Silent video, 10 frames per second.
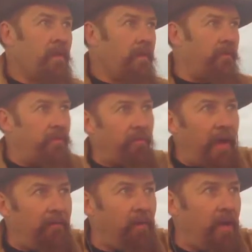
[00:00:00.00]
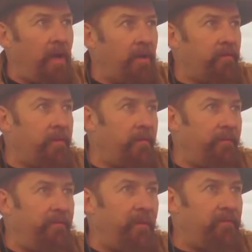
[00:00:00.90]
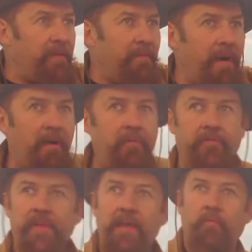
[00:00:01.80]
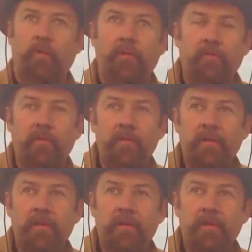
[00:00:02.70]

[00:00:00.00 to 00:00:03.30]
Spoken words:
If you travel 150 miles downriver,